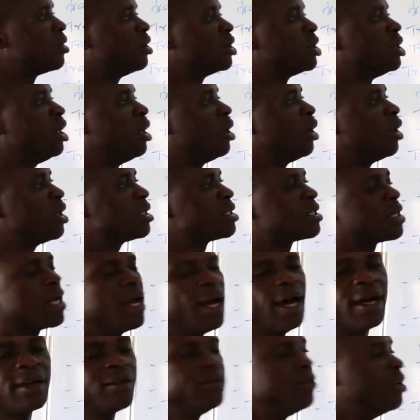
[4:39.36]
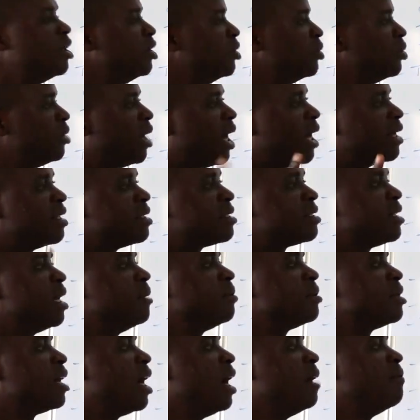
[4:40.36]
So she lost her revenue. At the
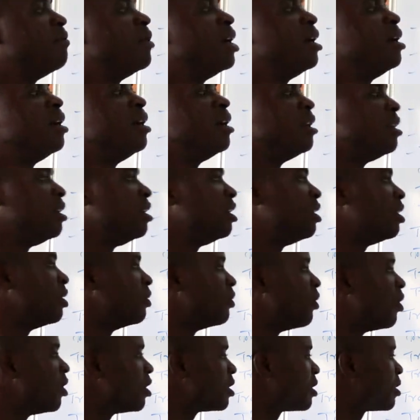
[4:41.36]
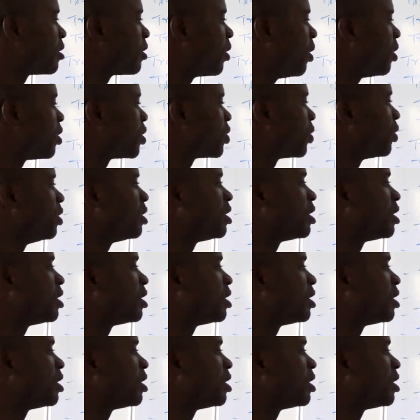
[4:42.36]
same time, the wars also